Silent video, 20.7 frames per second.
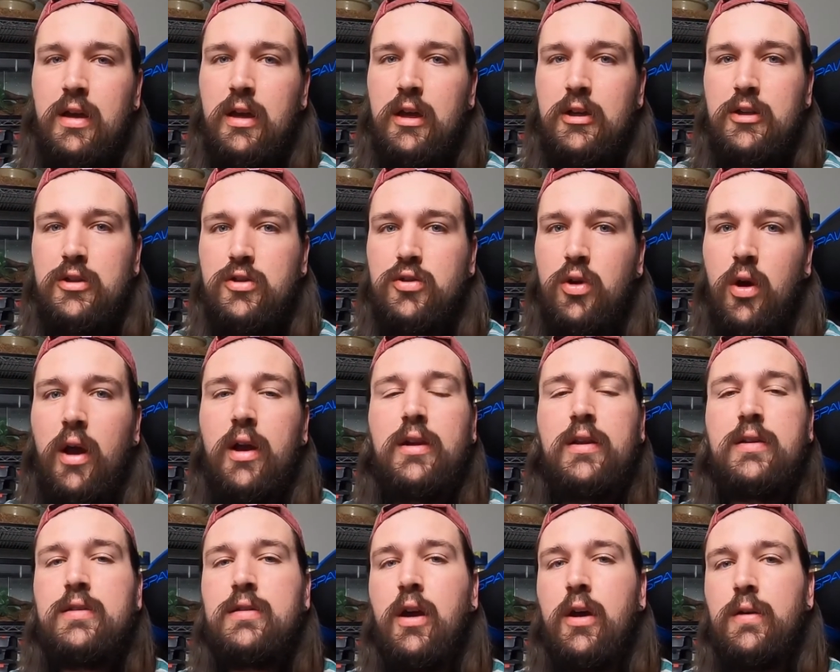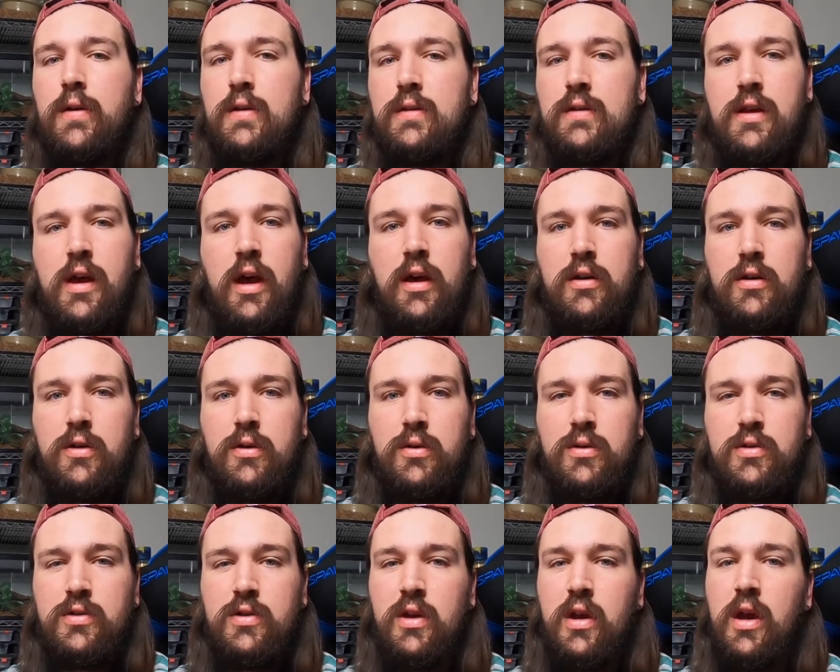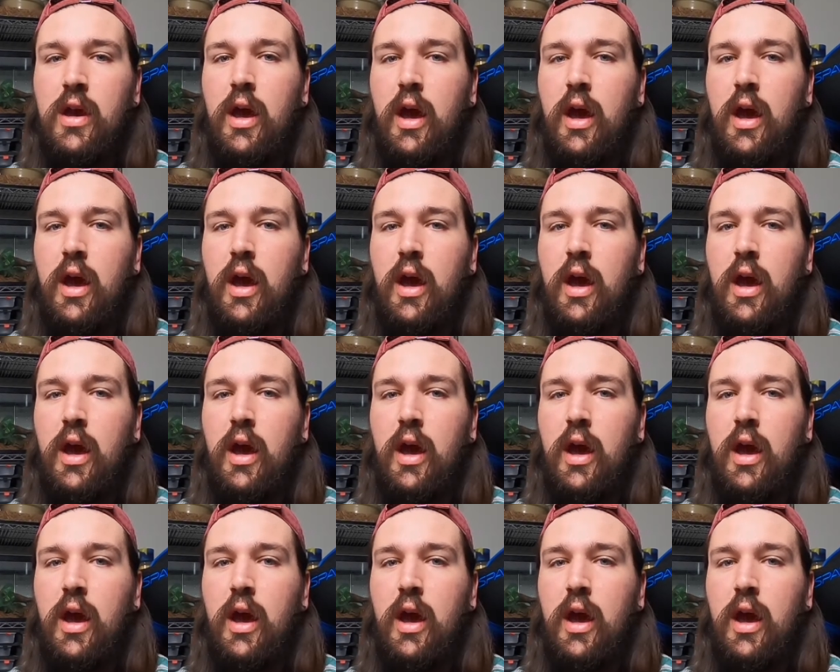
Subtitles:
is trying to sell these geckos,